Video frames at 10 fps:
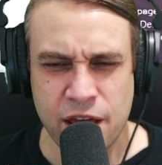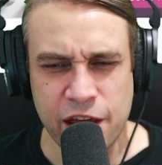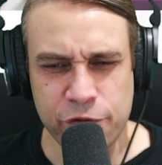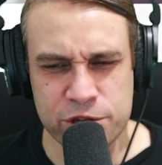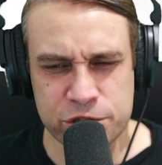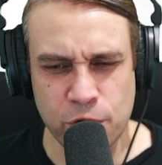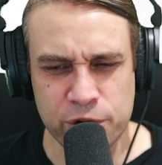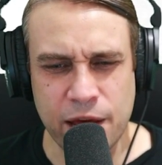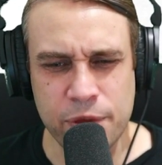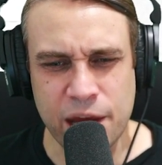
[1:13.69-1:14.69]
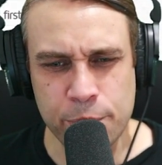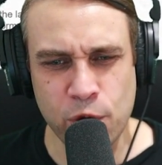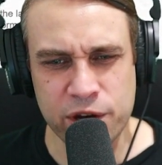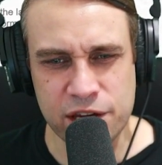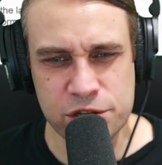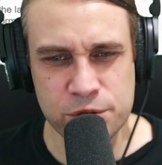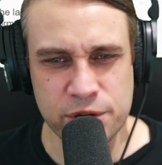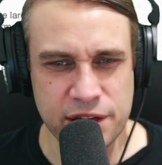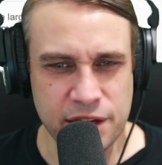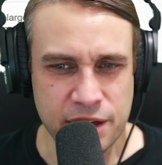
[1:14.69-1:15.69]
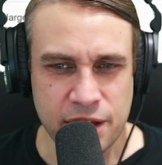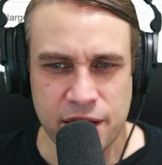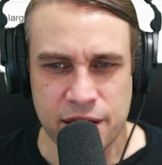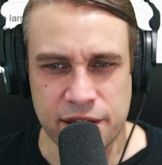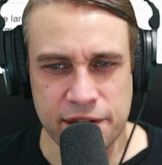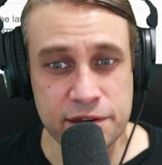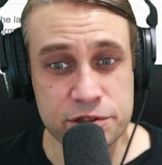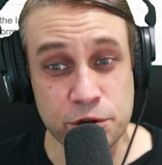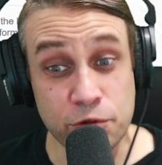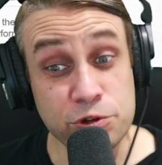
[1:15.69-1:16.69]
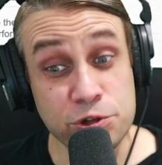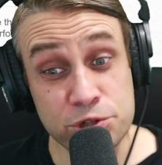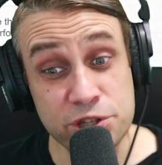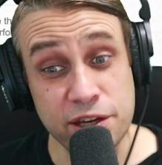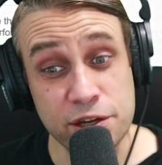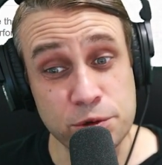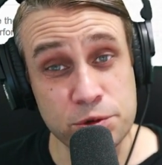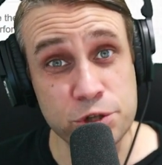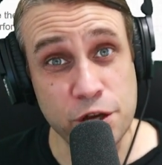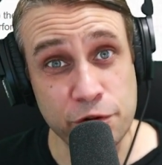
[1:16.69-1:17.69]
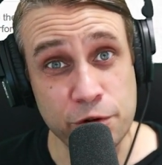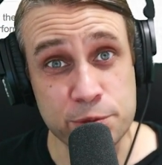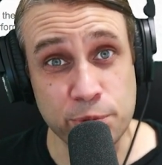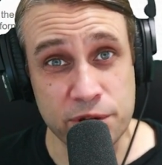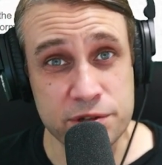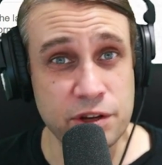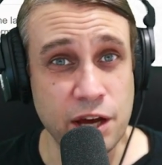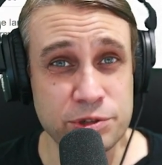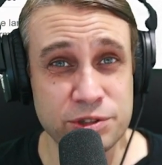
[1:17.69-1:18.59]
If we scroll down, the number one issue here is to reduce the initial server response time.